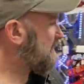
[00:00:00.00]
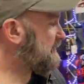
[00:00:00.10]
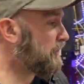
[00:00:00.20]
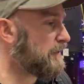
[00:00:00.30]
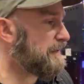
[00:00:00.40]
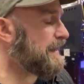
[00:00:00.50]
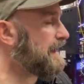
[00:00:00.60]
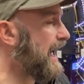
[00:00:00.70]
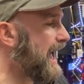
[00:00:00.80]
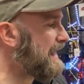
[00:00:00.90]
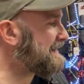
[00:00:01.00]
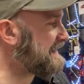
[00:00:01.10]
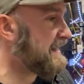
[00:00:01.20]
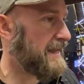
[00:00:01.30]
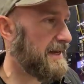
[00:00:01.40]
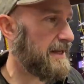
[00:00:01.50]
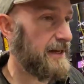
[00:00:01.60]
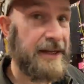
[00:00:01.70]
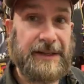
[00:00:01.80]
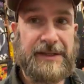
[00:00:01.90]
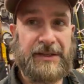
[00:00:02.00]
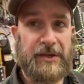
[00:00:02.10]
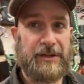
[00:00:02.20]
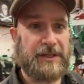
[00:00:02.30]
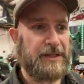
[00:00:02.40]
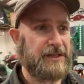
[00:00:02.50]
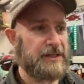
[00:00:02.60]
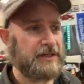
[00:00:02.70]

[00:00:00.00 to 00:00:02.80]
The only thing I did in this to the